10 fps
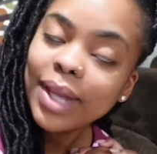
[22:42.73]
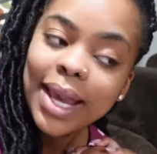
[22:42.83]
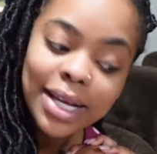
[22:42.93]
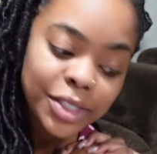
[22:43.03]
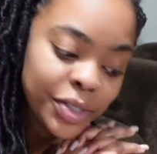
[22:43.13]

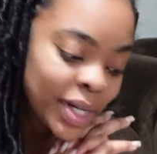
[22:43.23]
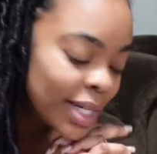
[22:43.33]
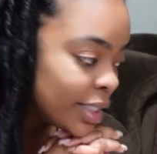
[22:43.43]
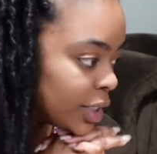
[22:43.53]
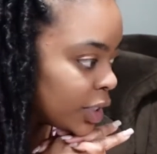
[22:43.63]
as you
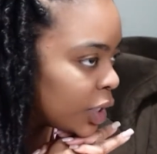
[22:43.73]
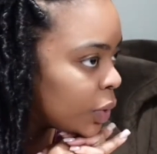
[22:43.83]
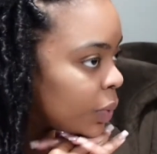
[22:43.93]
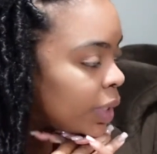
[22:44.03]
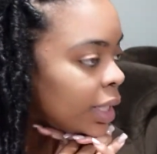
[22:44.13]
guys
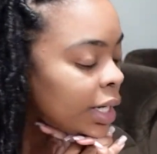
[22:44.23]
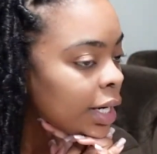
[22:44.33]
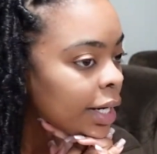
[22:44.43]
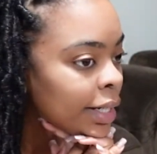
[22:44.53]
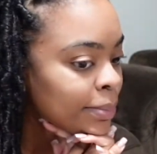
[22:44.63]
know,
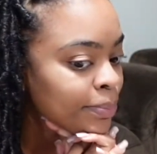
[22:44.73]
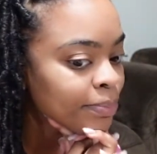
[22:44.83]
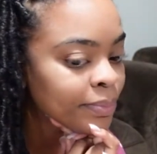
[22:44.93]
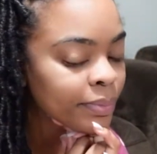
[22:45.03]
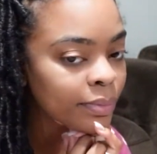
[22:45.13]
um,